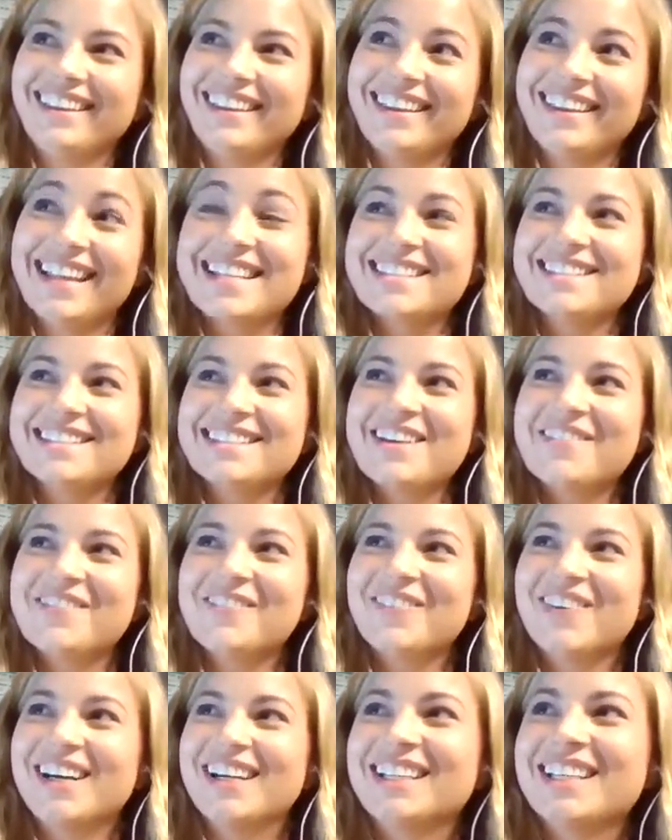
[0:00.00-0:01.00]
That's a tough
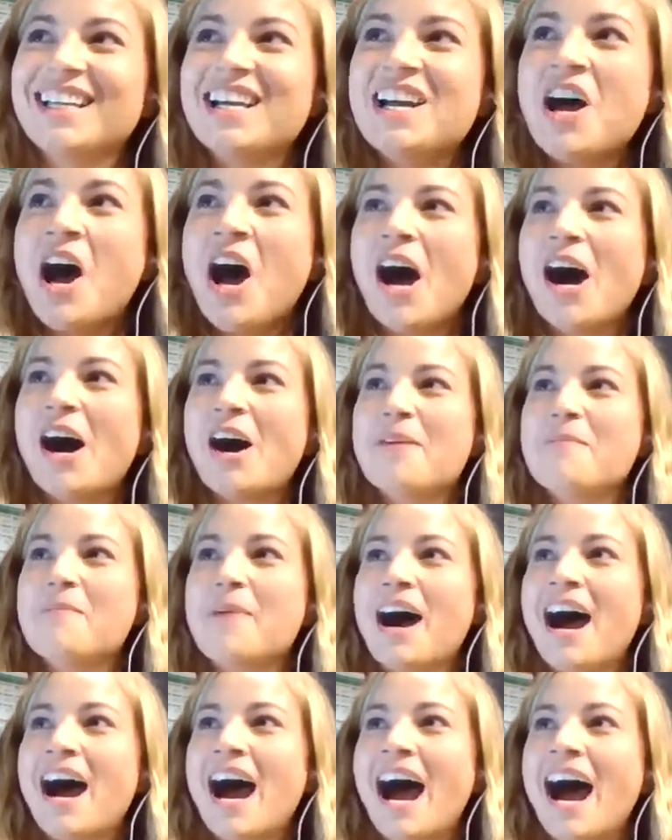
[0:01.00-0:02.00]
one.
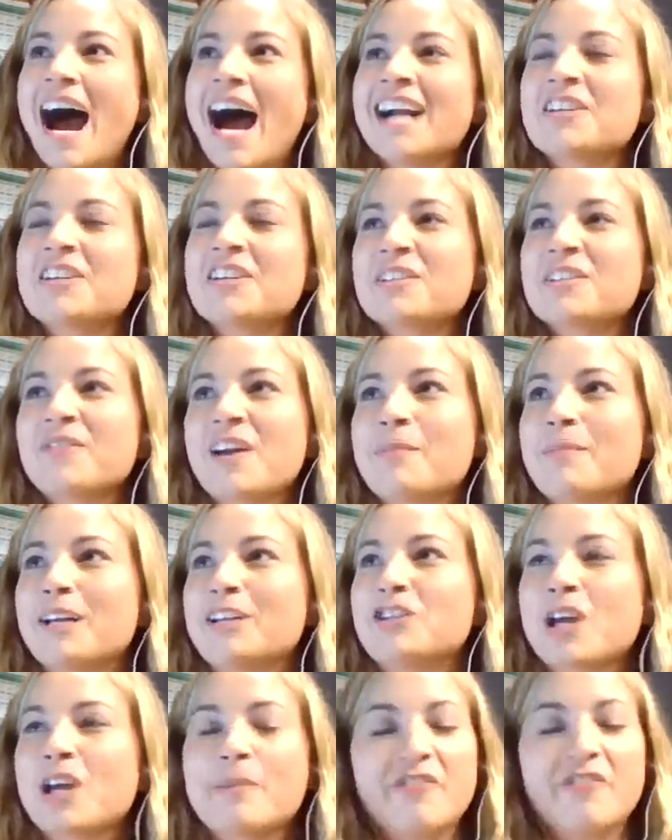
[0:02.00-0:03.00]
I just find my
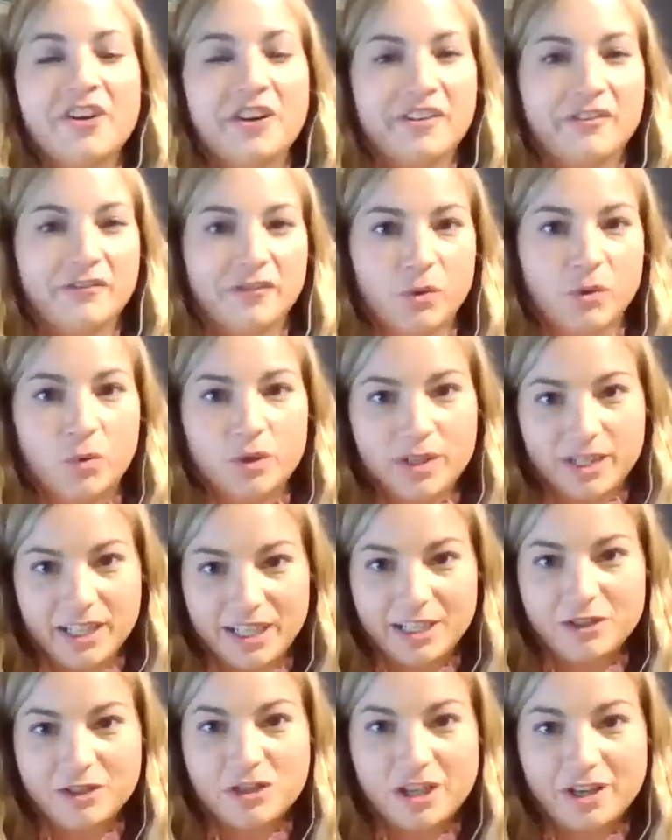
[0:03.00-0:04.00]
job very rewarding
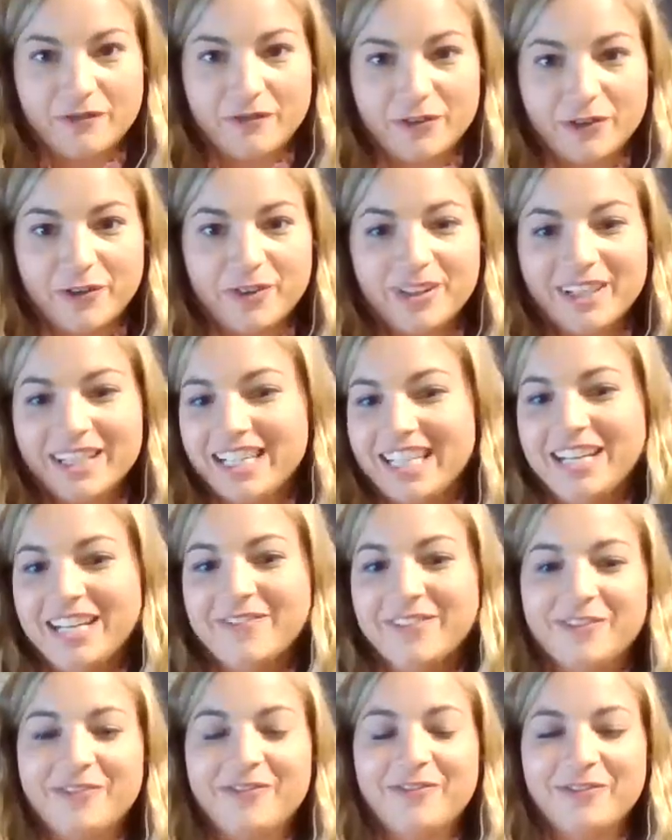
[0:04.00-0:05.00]
in general.
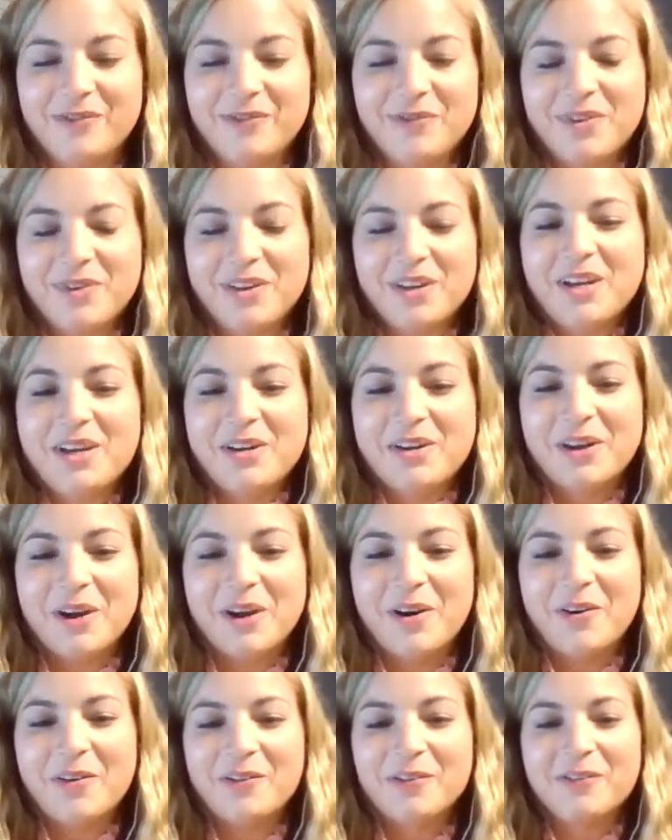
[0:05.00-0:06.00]
Even,
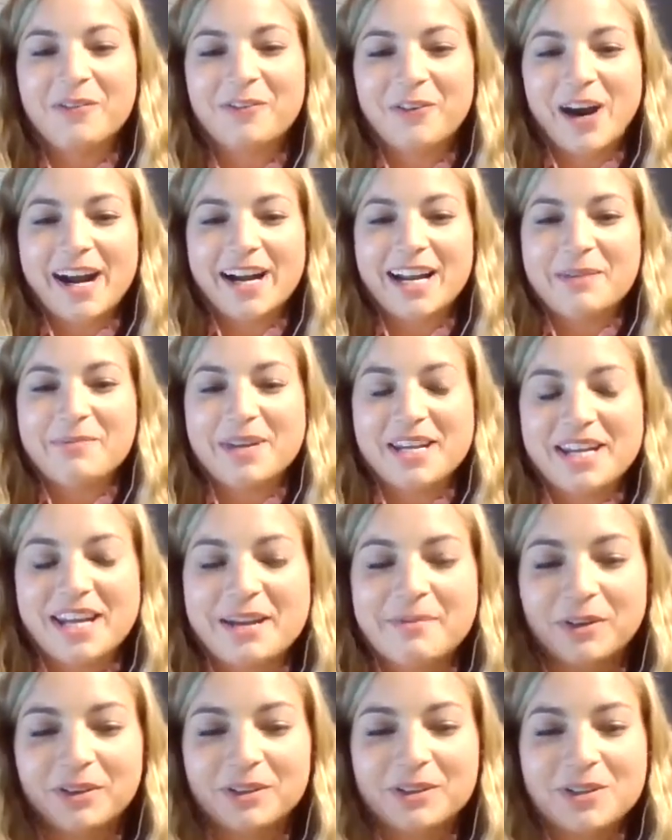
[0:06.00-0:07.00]
Friday being
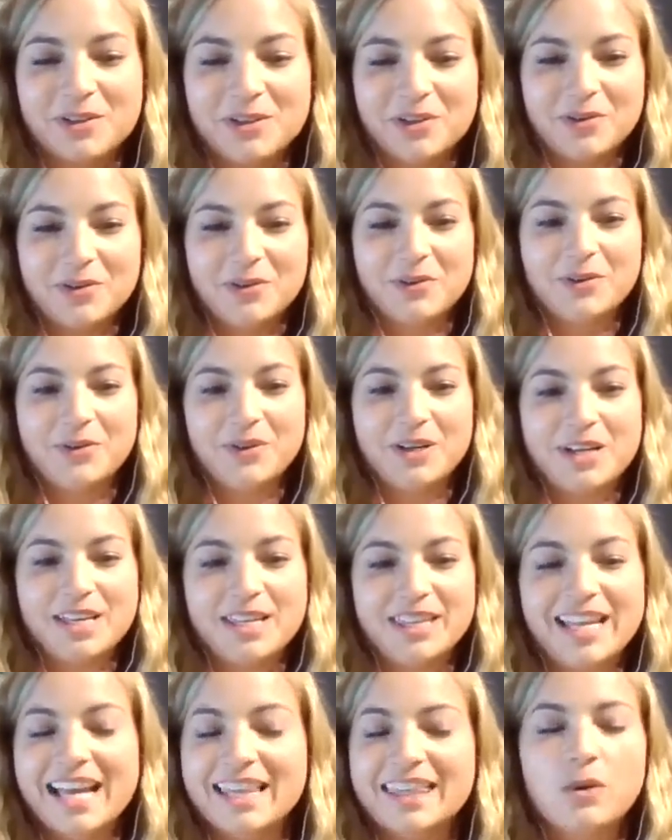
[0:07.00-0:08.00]
able to,
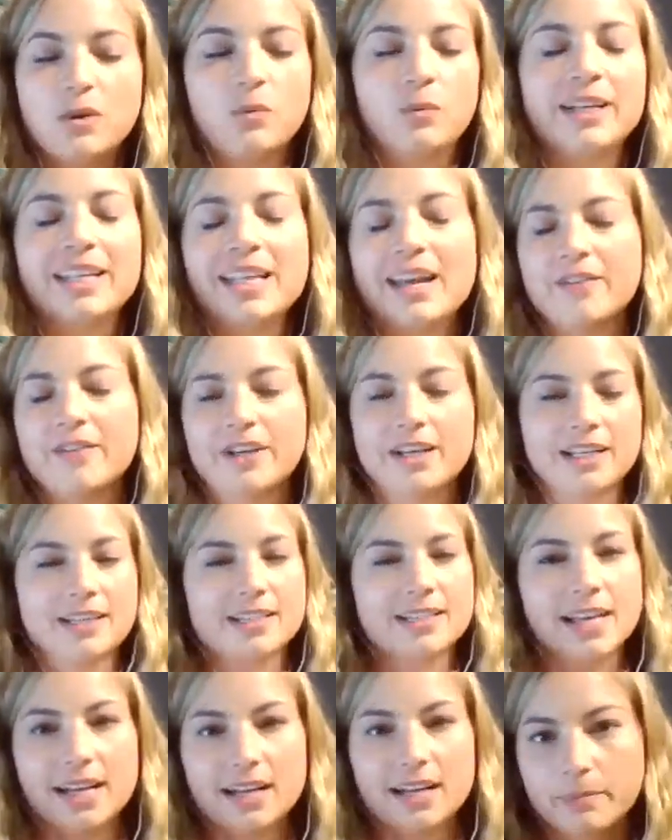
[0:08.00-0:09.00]
not that we never get
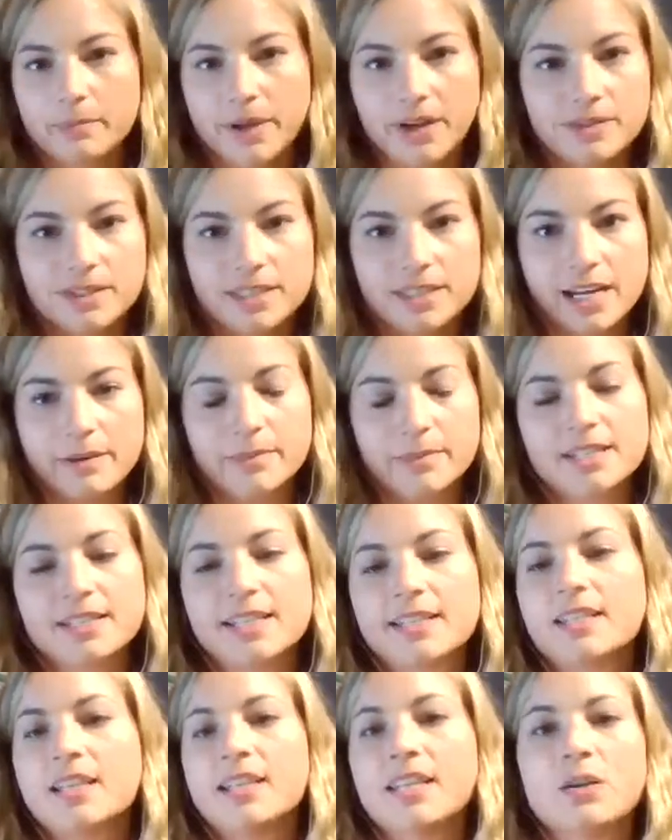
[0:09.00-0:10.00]
excited about indictments.
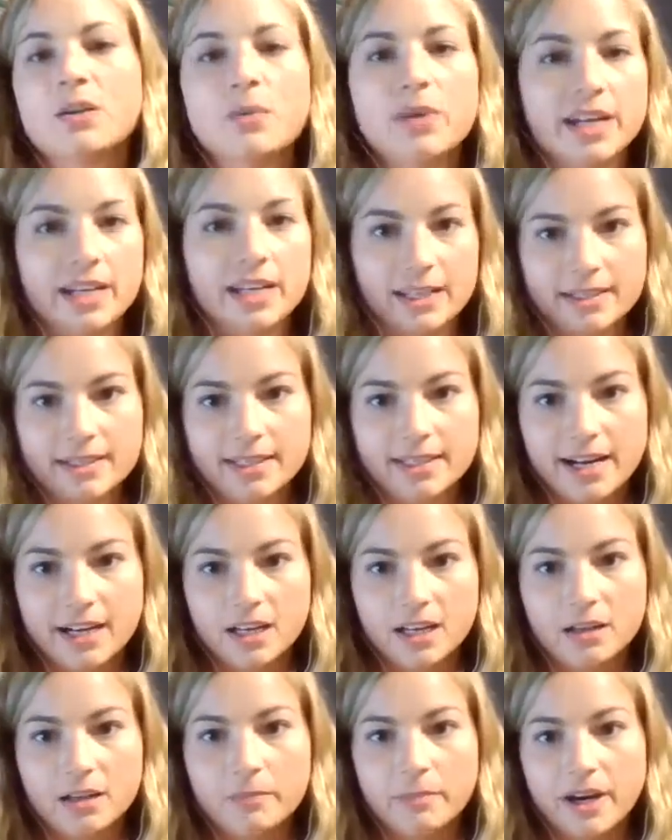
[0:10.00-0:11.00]
That's nothing we get
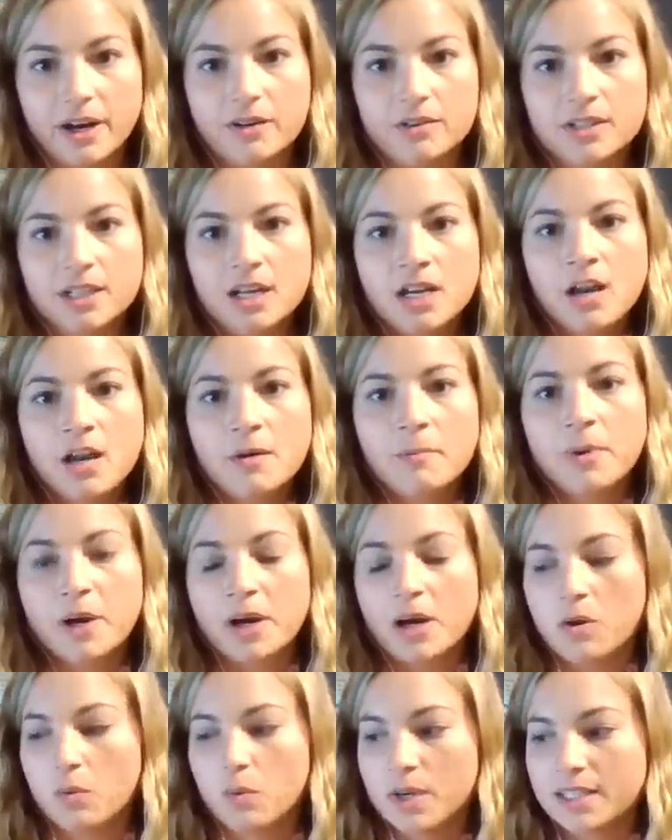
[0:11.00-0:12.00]
excited about.
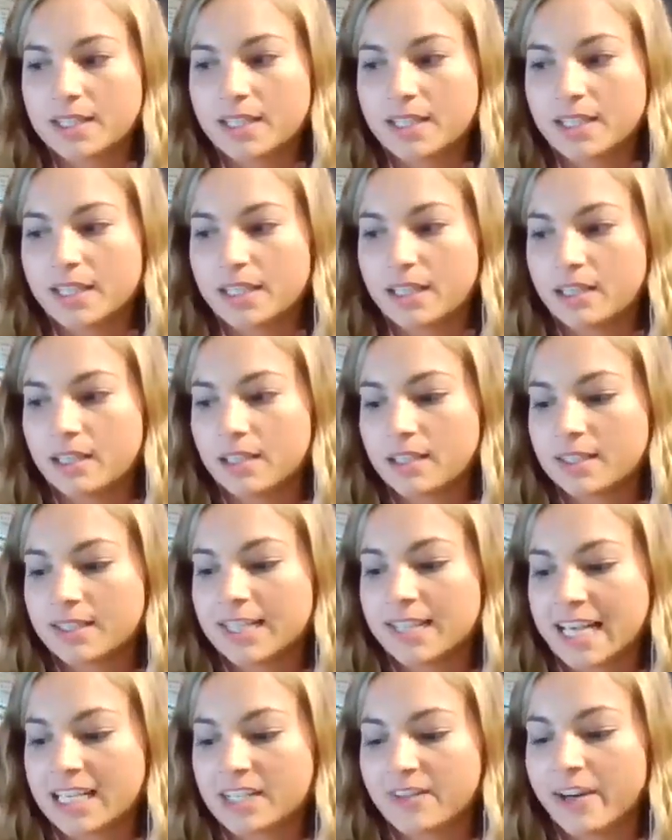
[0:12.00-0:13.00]
But was it
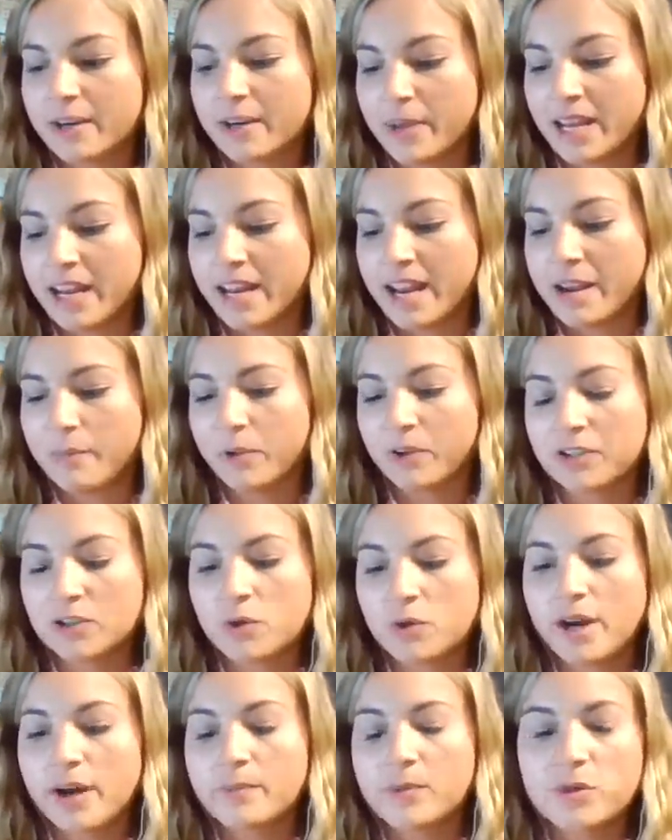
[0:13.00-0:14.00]
satisfying being able to
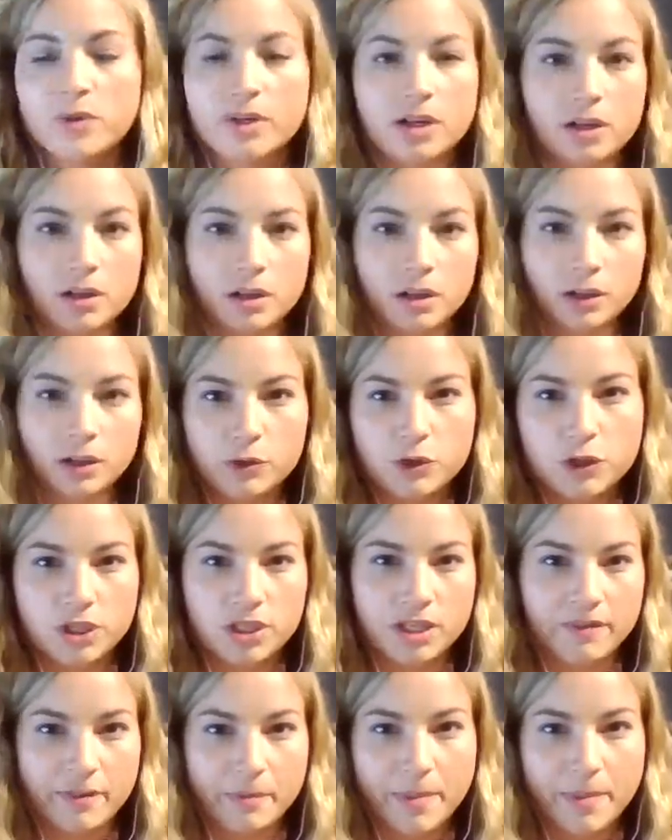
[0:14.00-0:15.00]
come to a conclusion
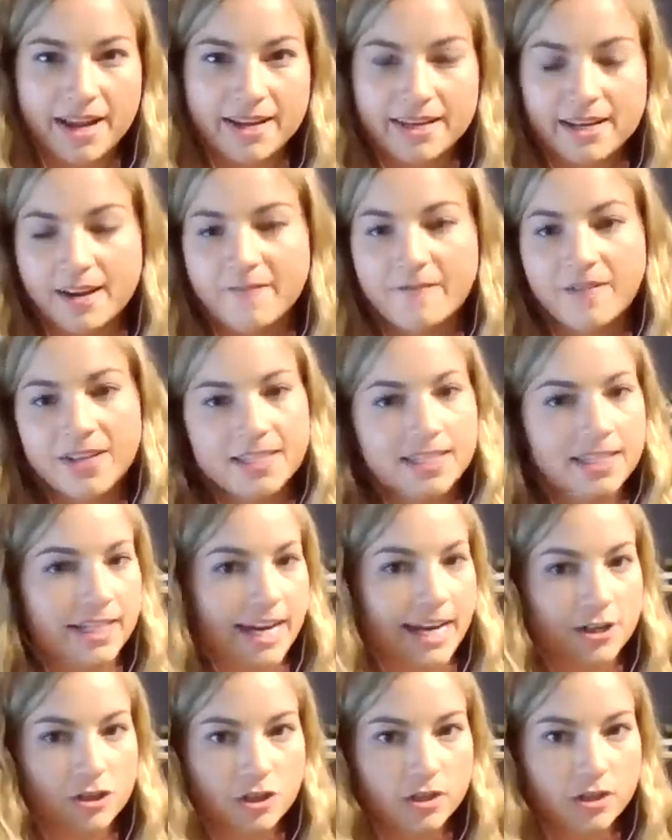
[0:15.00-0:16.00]
of a pending
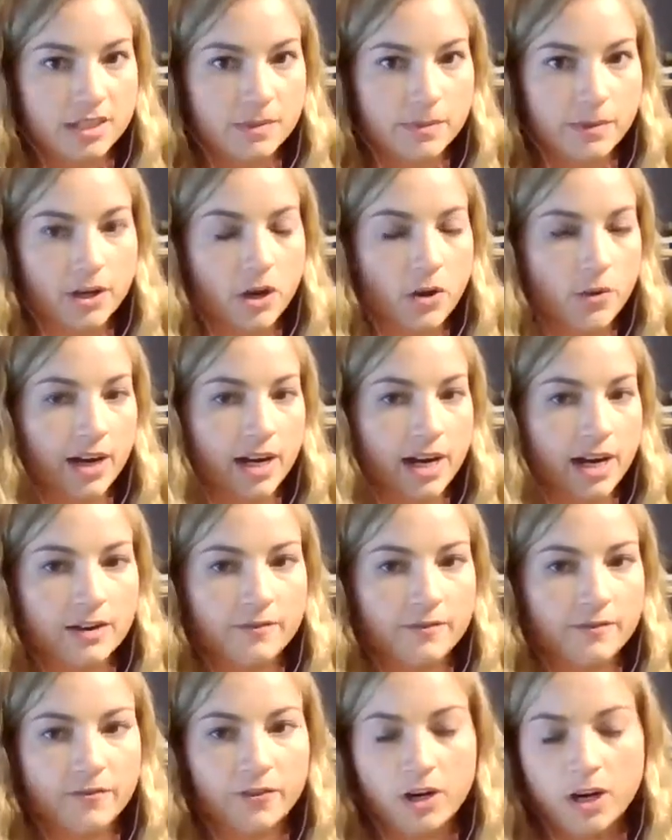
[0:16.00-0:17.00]
investigation that's been going on
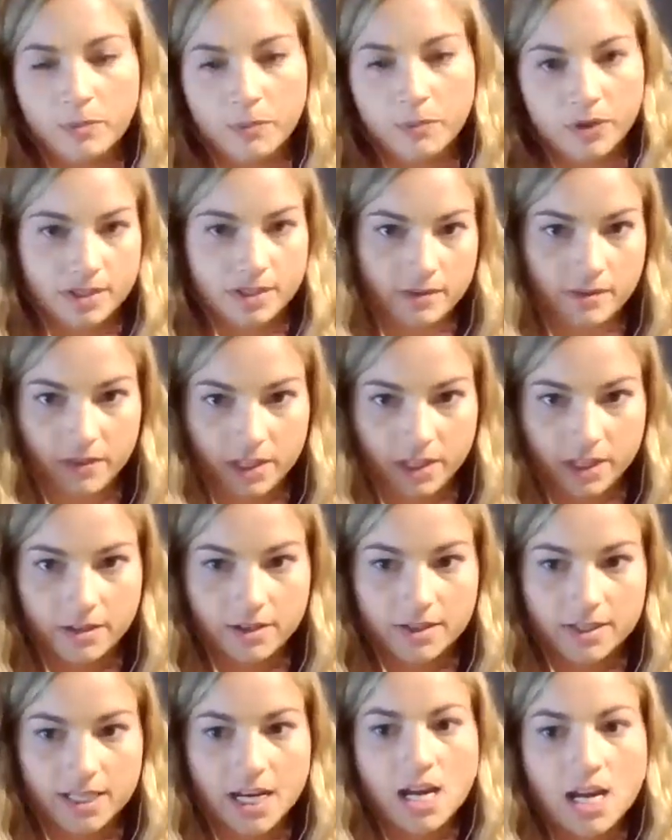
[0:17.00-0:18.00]
for upwards of years.